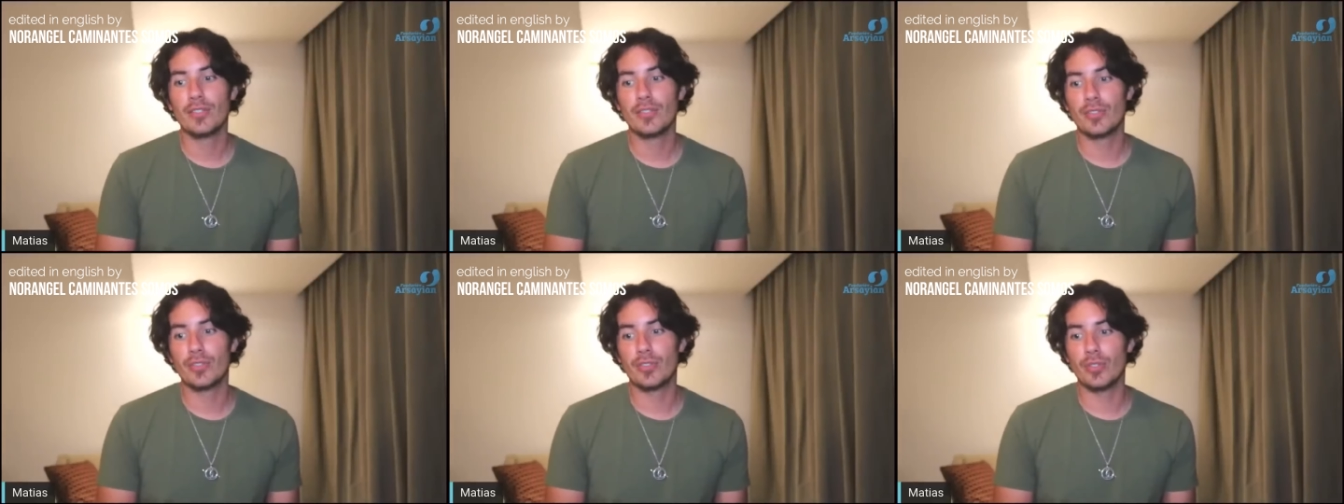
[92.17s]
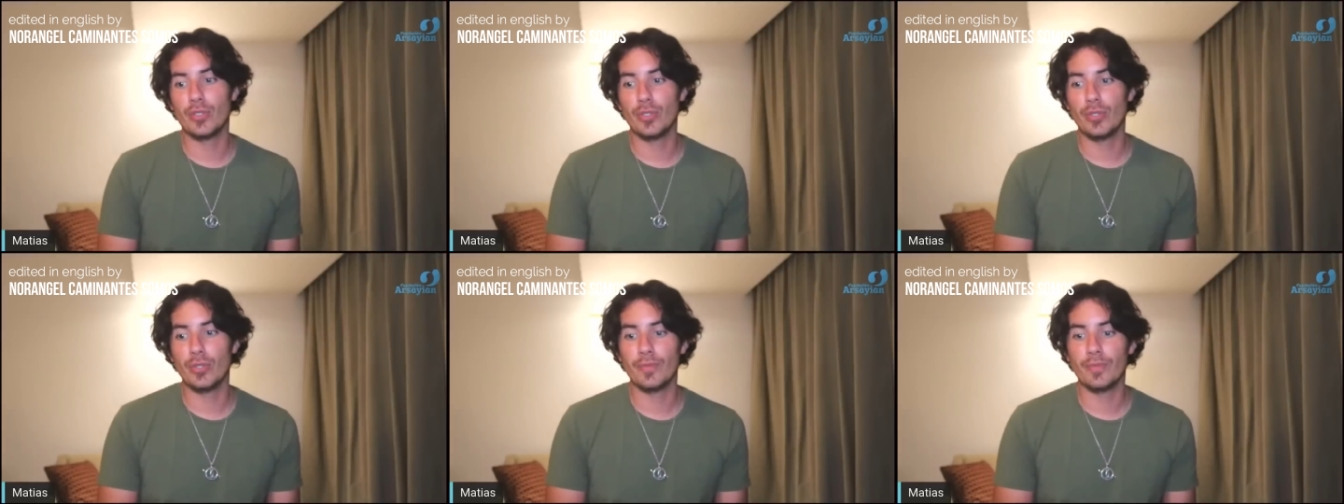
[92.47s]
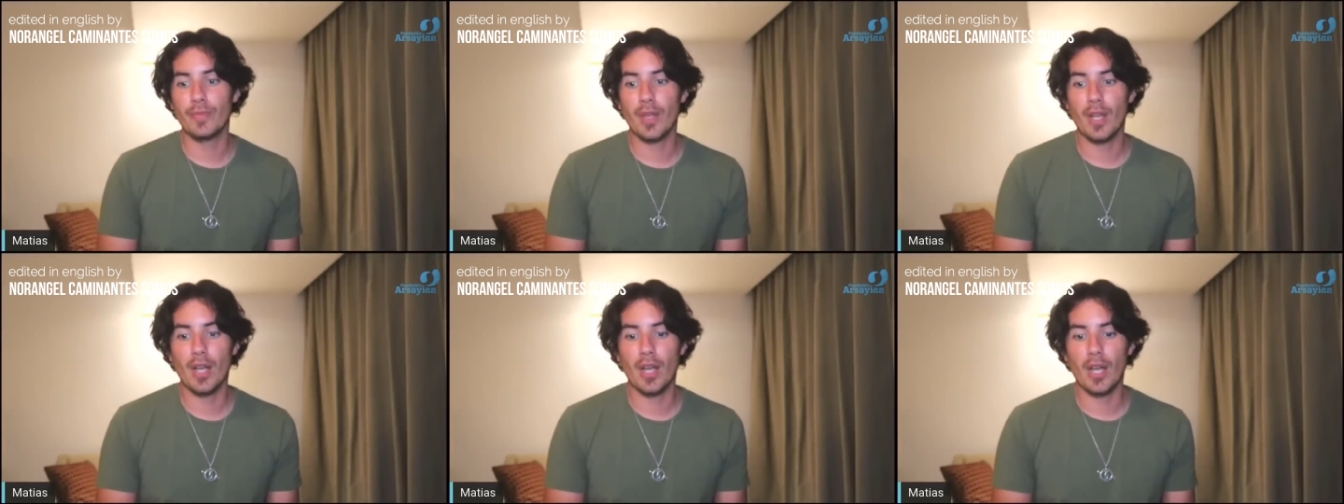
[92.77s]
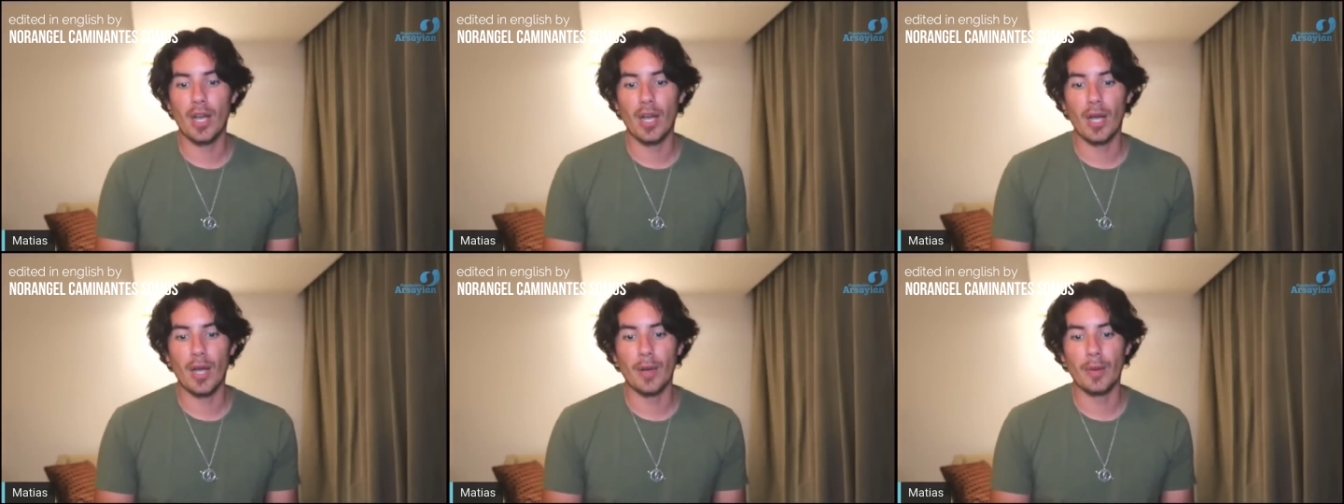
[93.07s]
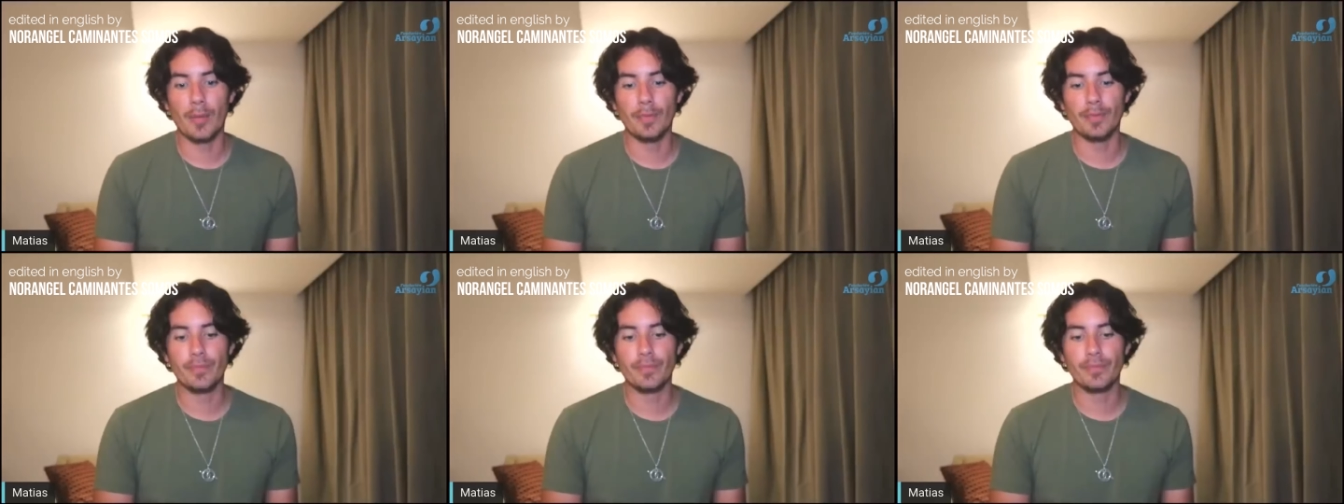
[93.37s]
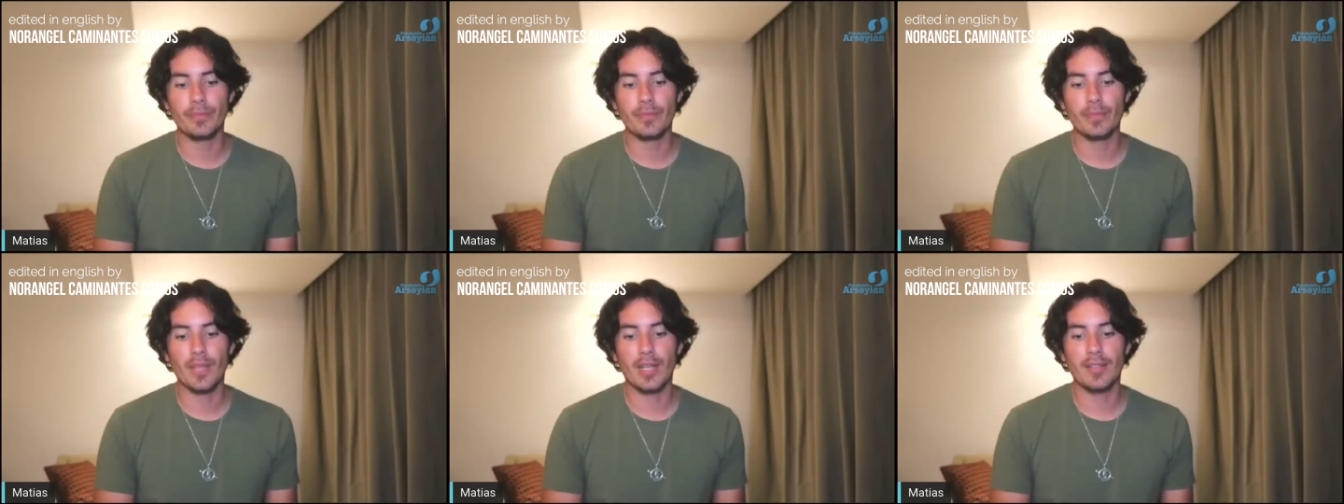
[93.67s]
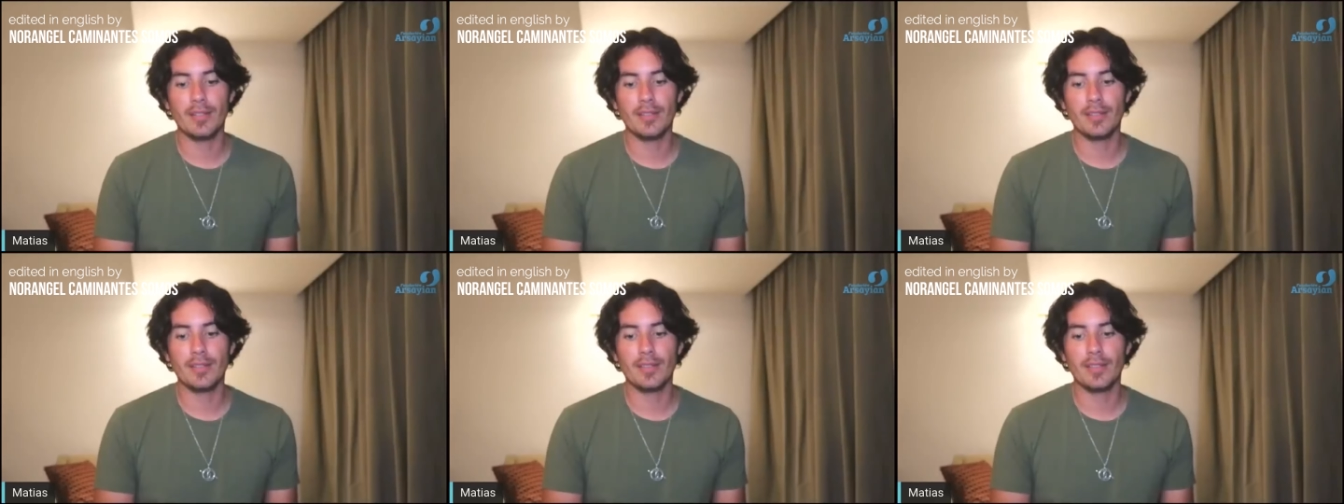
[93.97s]
to
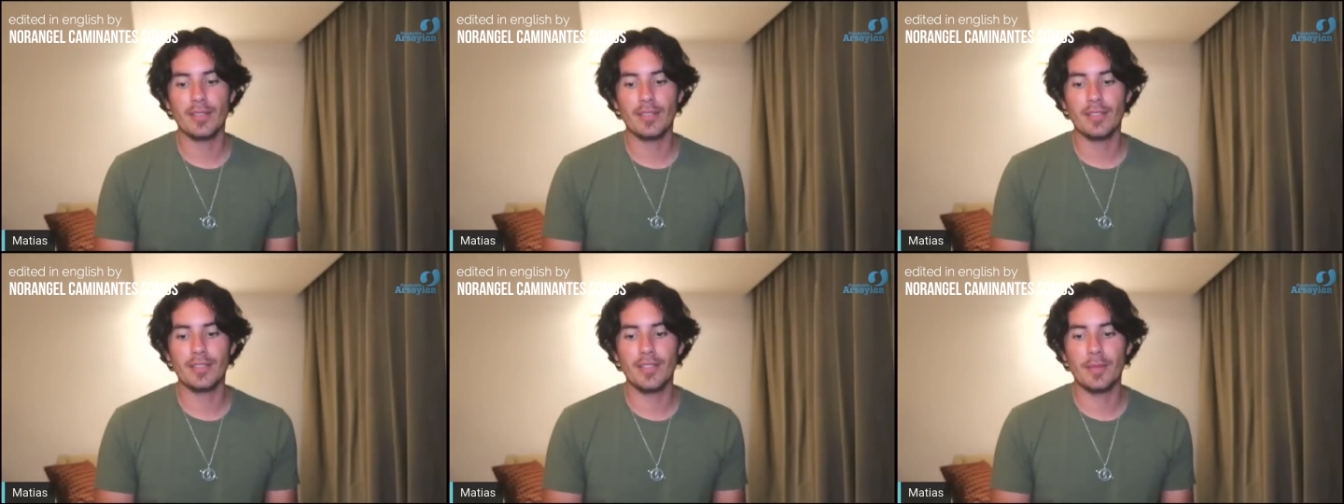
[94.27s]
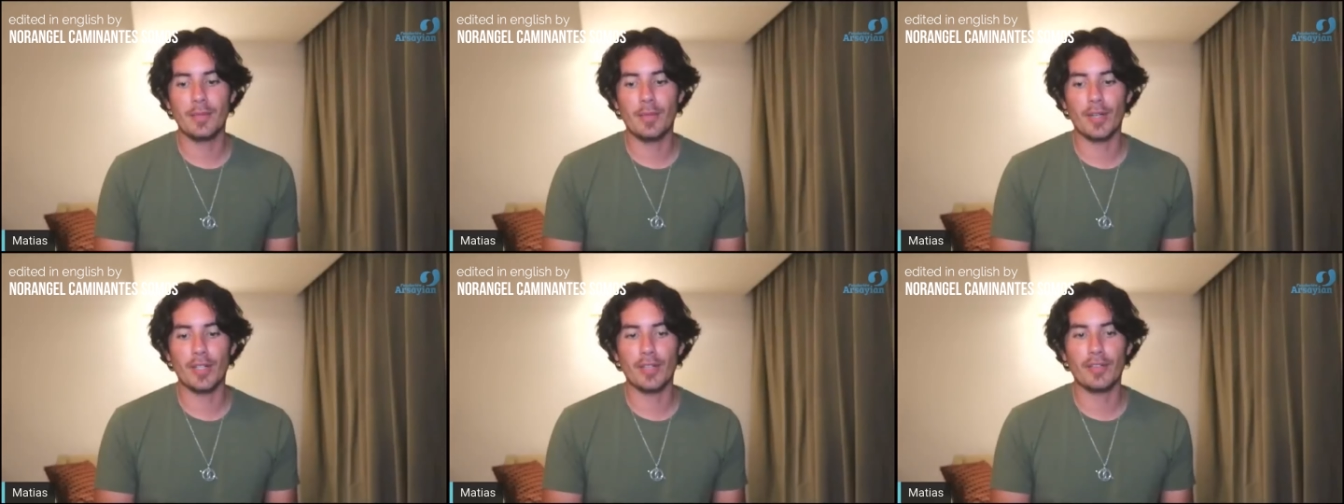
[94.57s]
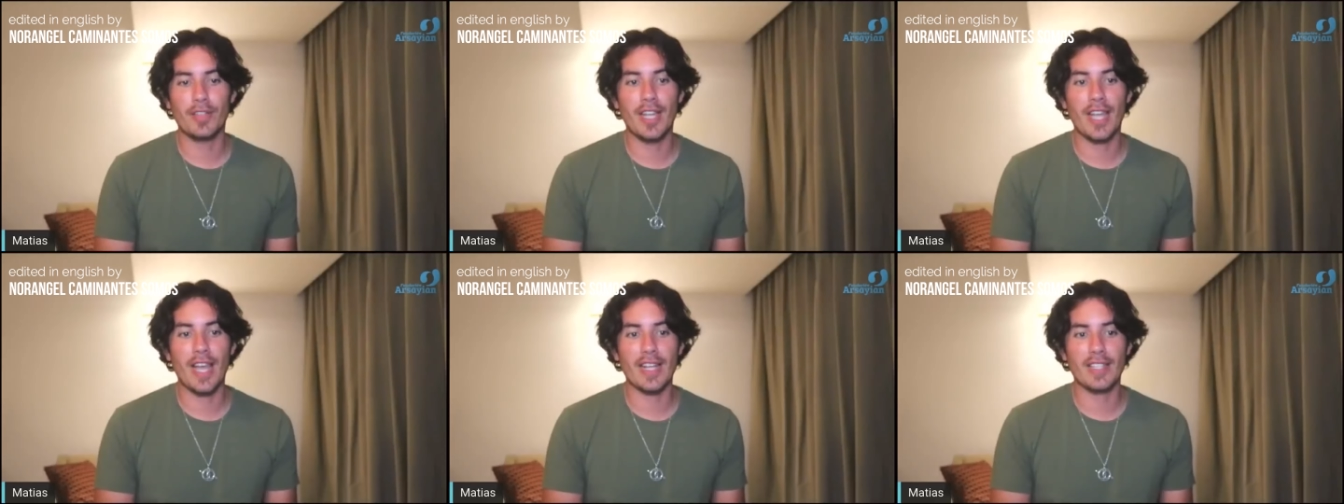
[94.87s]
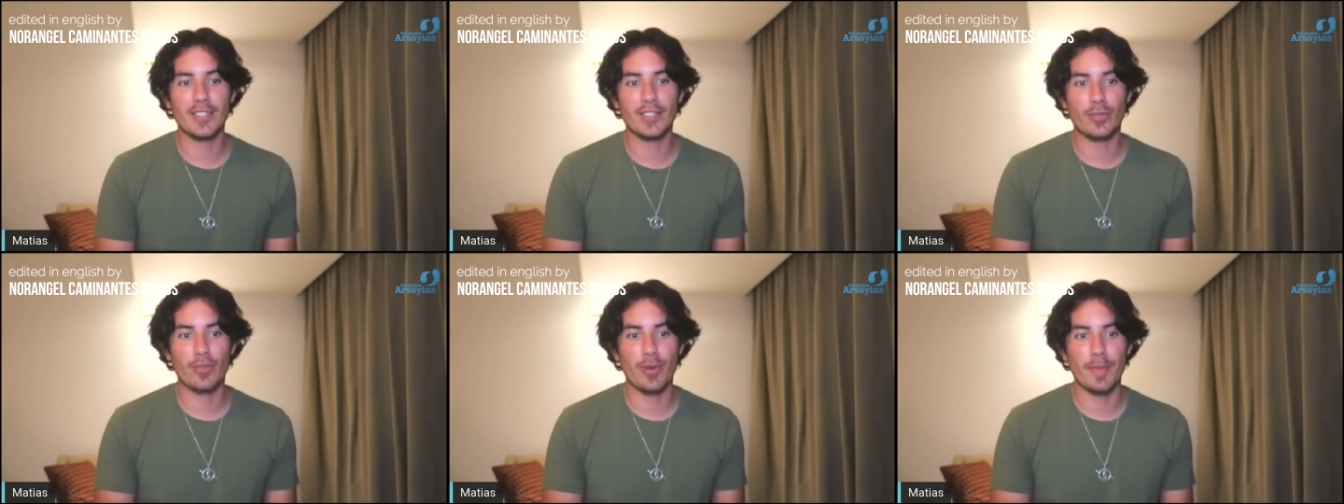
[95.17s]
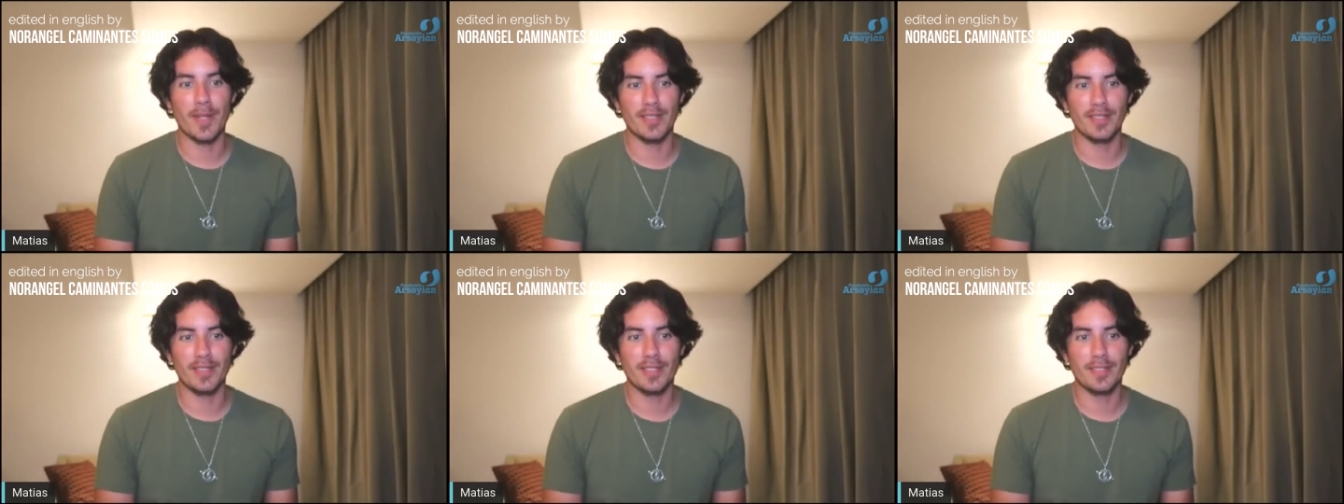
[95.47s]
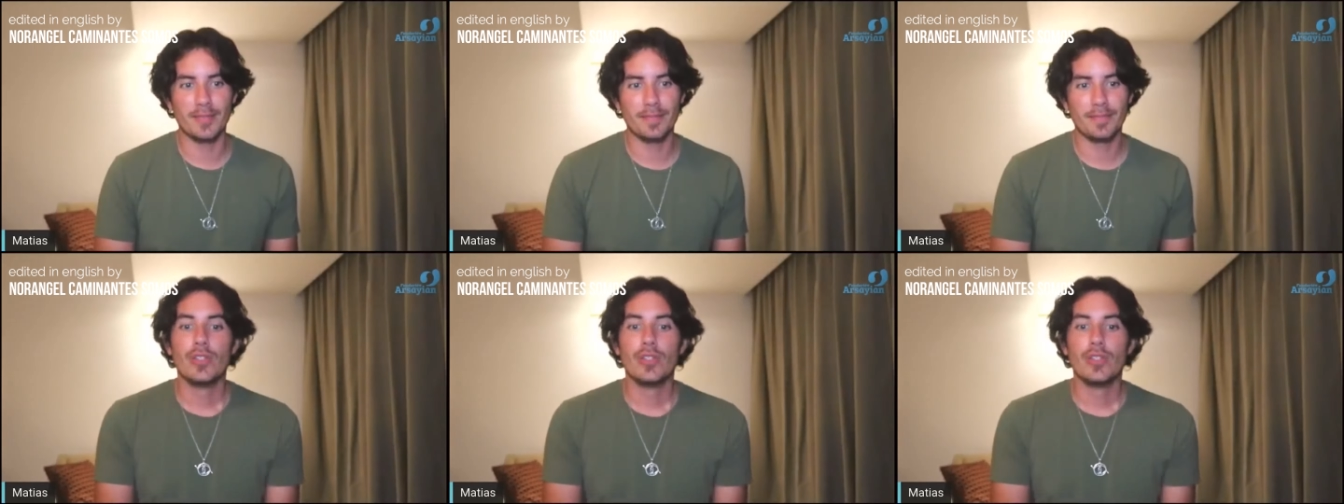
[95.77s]
the part of the excrement.